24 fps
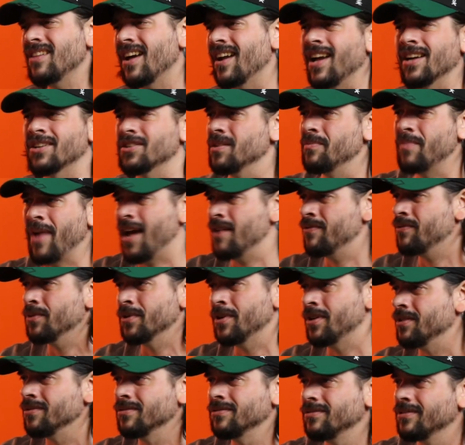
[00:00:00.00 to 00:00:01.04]
It's not actually
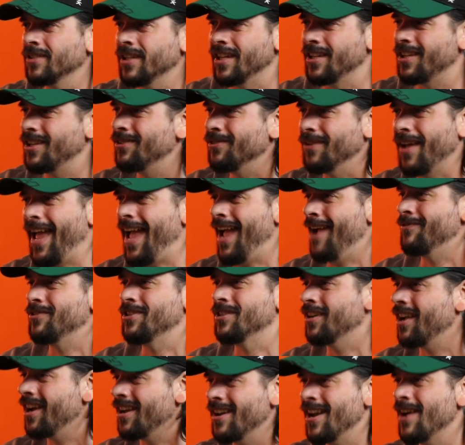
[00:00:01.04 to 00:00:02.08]
bad for you. Yeah. Like, you don't
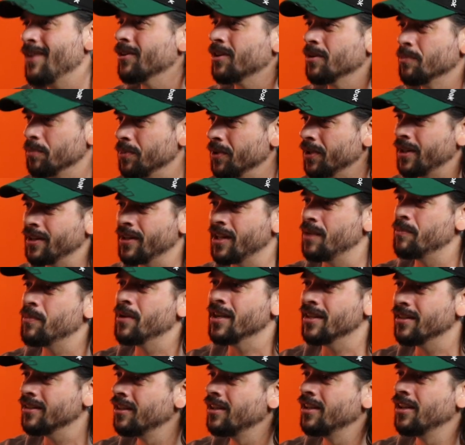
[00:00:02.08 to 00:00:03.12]
have to cut it out
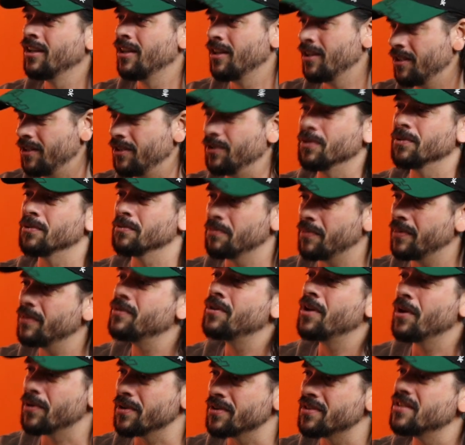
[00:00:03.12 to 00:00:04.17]
completely, but yeah.
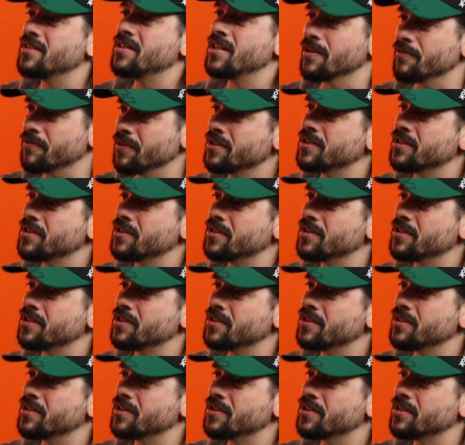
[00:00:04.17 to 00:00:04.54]
you'll notice a